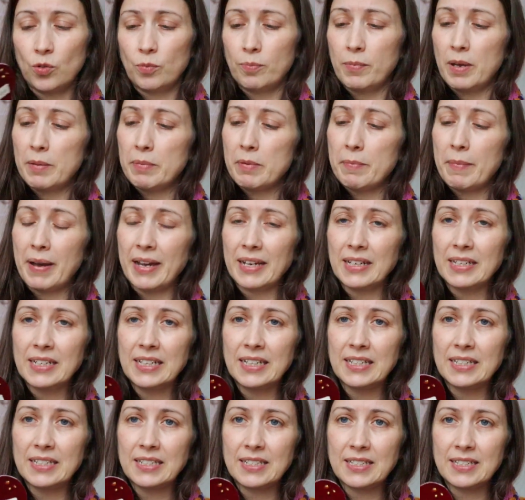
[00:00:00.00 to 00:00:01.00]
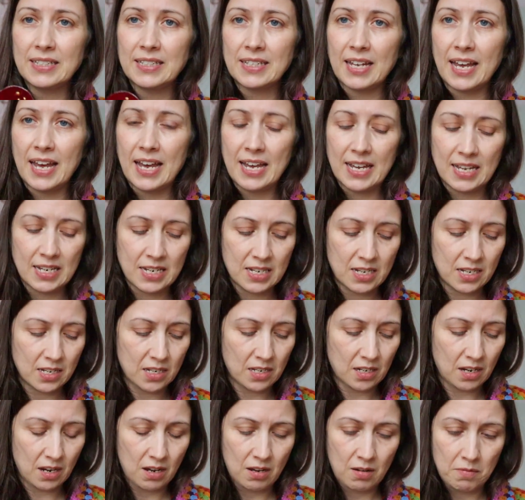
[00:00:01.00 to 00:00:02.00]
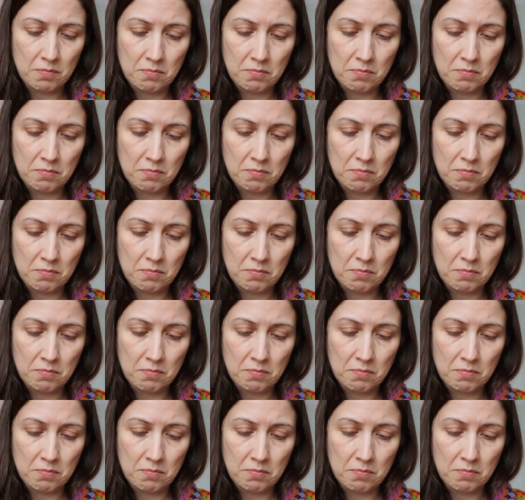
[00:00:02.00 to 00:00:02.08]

or maybe magnets, and